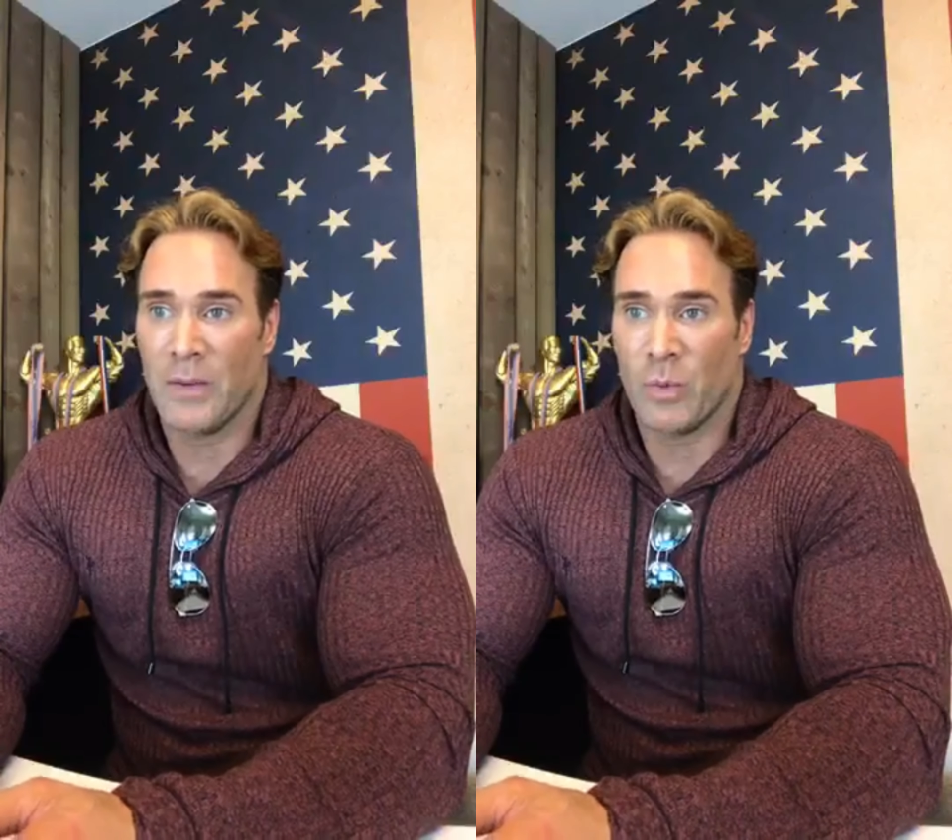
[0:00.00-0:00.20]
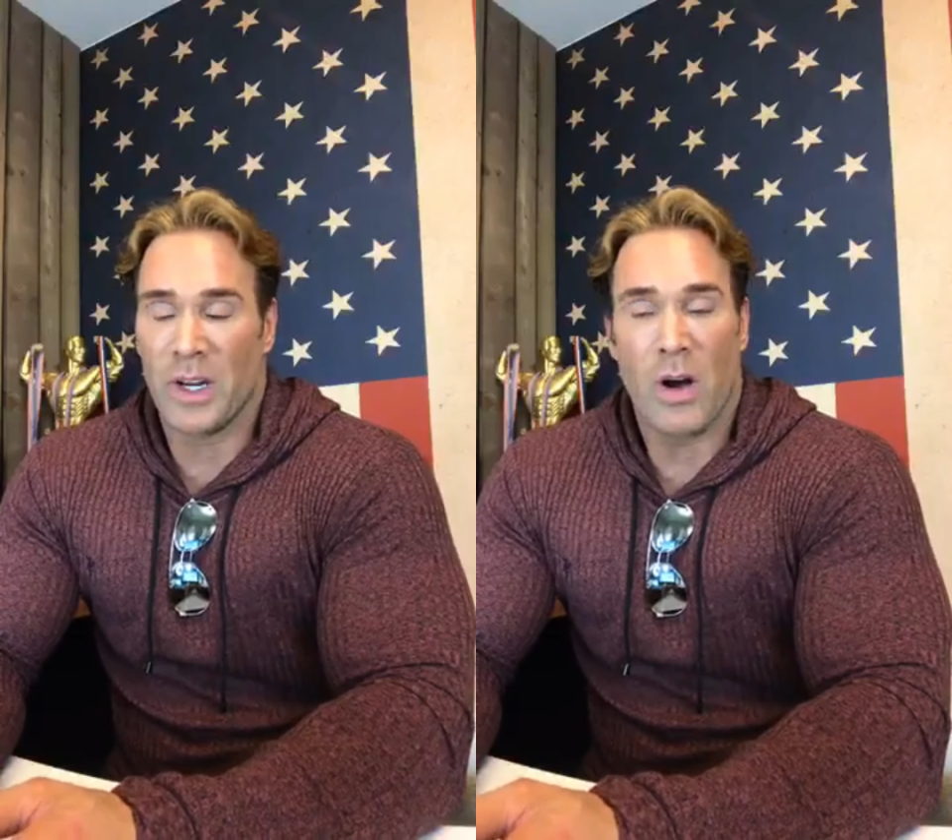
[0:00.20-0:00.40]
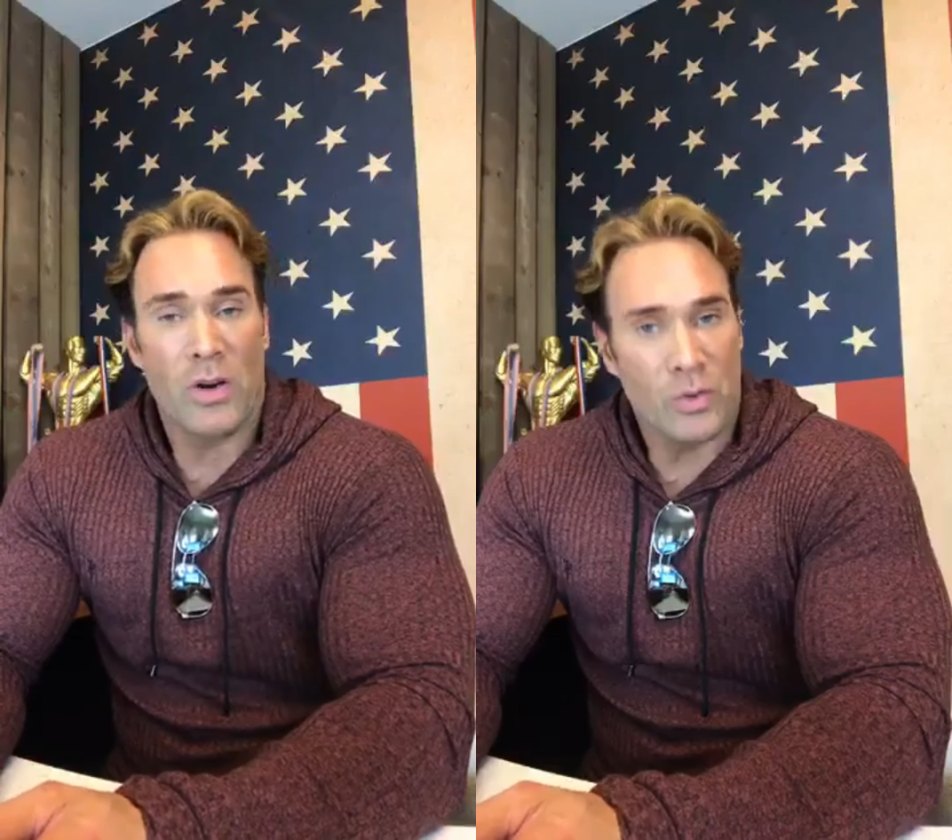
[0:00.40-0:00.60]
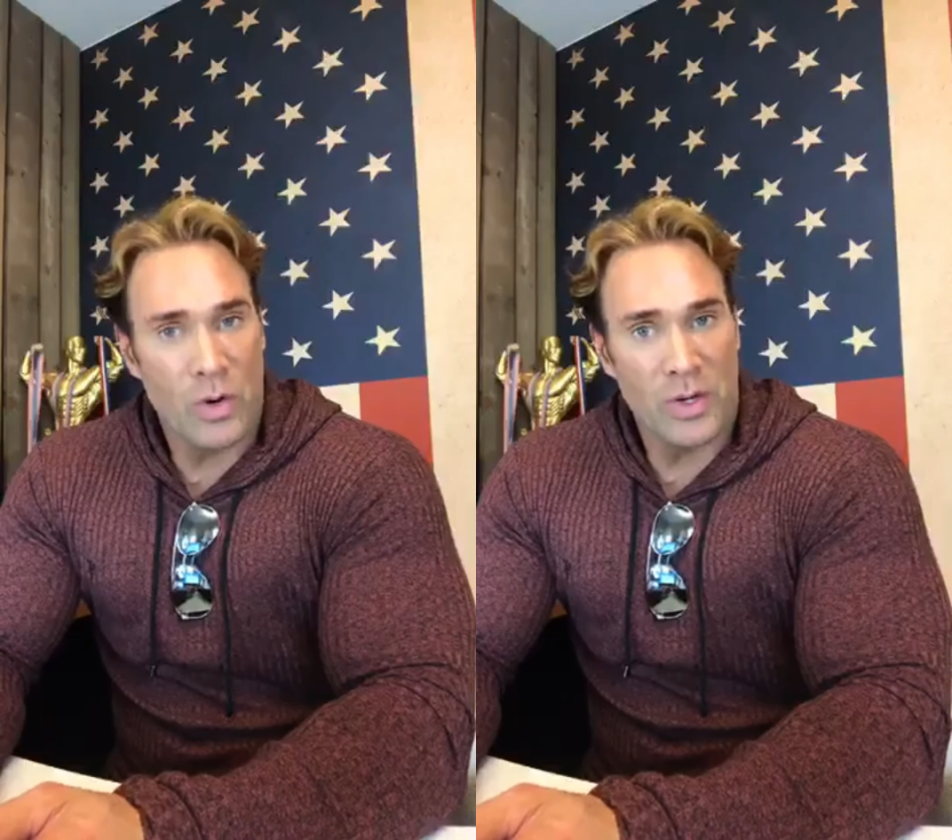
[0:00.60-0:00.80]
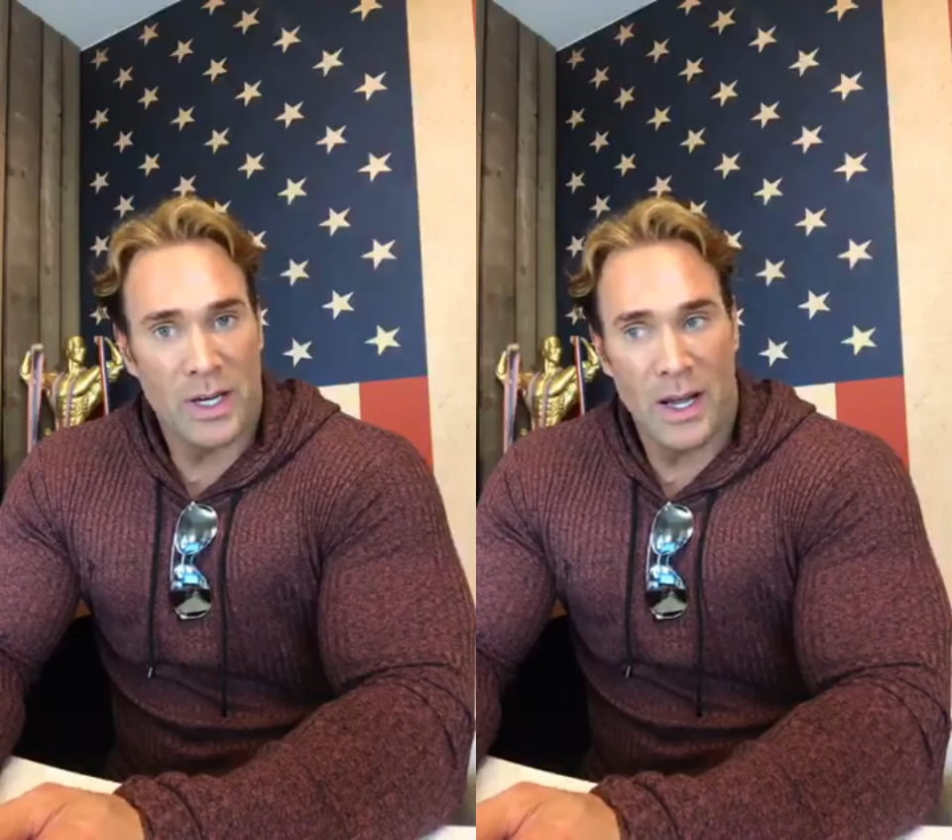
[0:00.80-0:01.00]
we all
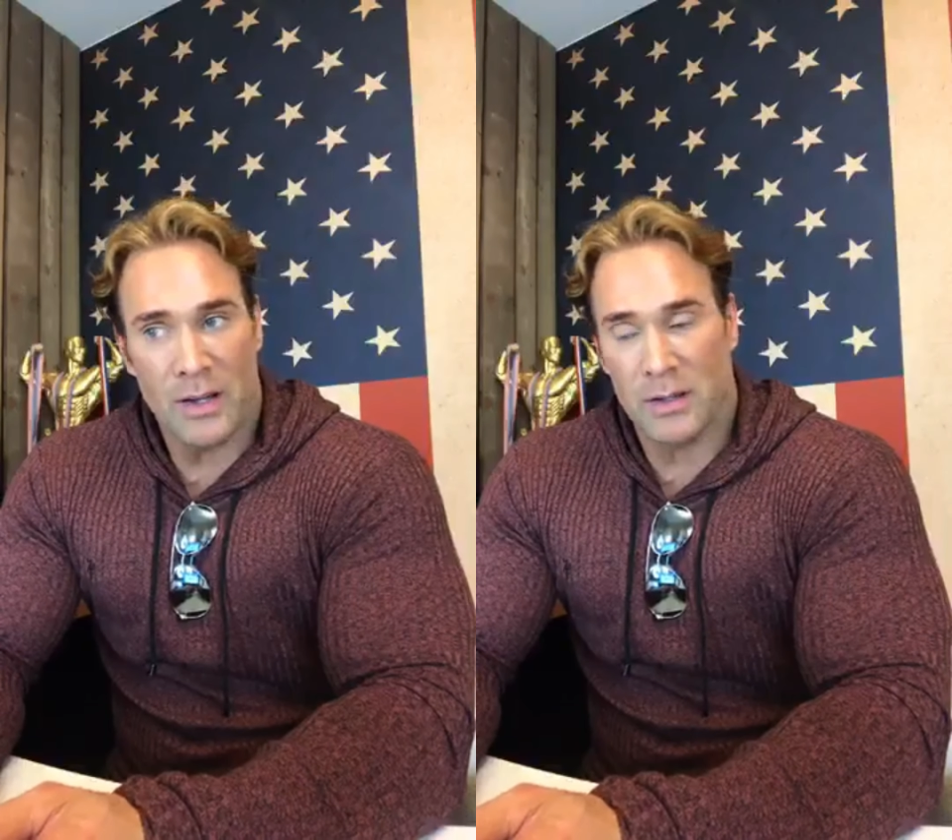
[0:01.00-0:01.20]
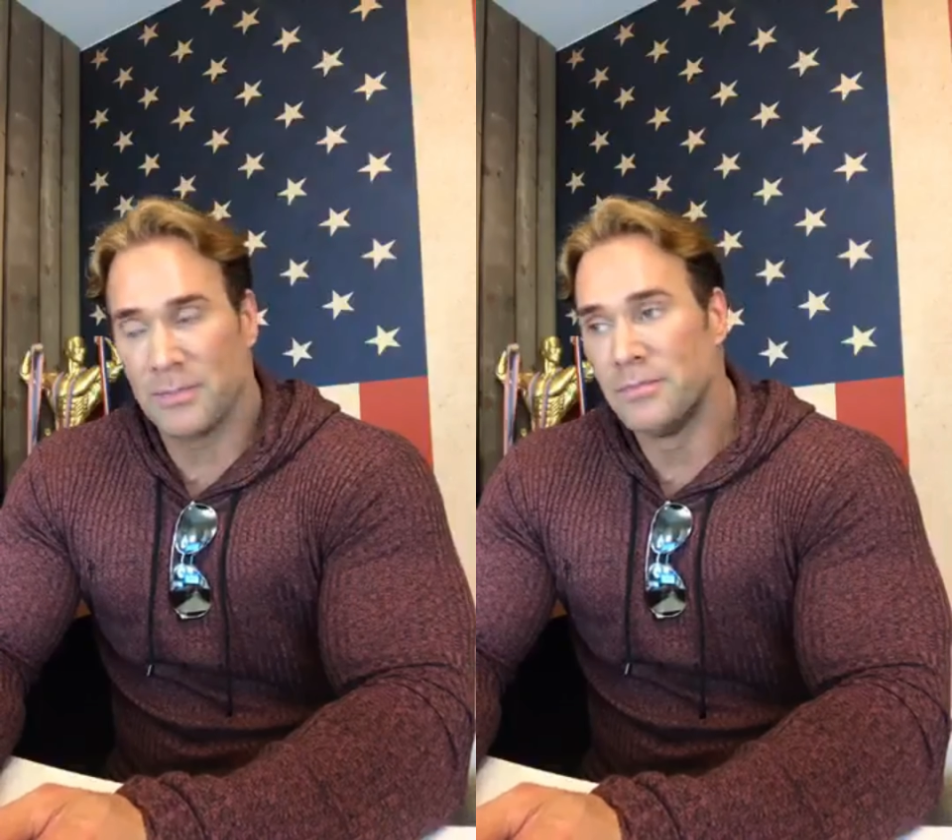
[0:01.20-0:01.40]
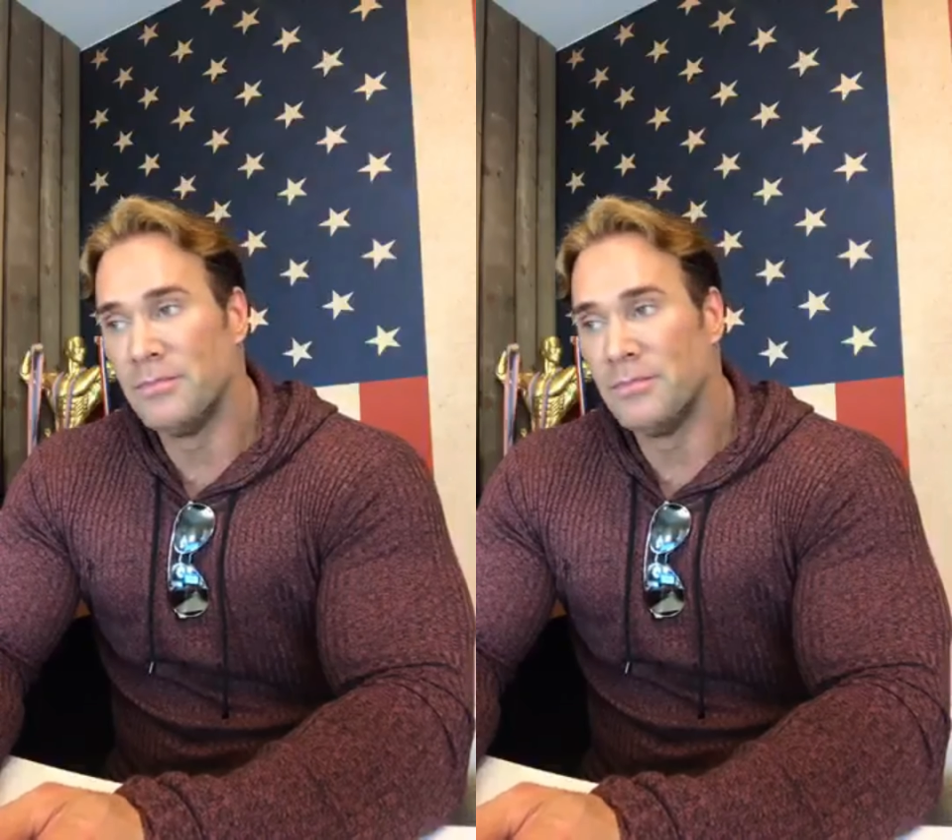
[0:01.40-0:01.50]
grow together